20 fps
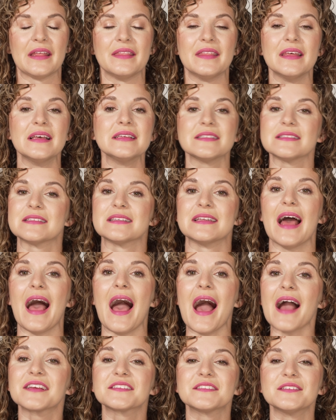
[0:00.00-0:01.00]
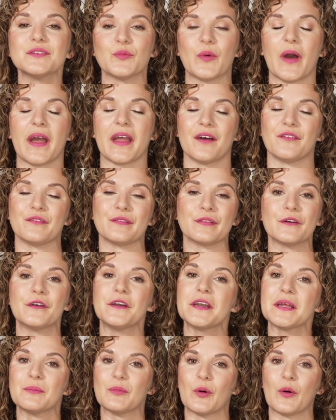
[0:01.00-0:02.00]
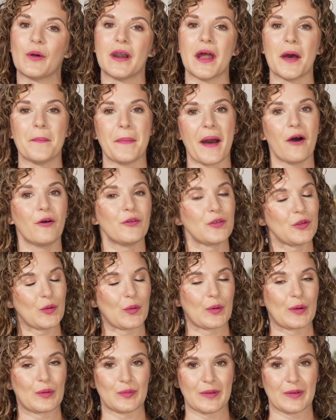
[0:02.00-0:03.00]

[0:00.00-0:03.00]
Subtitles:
This is an excellent way of learning more about your